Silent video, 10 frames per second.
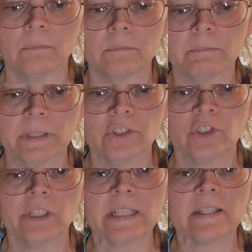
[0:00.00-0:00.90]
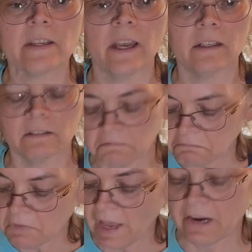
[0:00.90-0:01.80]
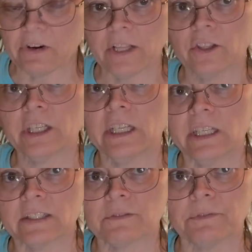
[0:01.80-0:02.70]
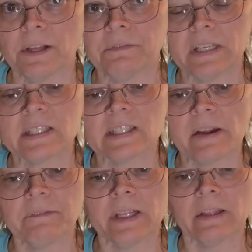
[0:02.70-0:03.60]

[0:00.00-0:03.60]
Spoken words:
mixture is airy looking, it's fluffy, it's definitely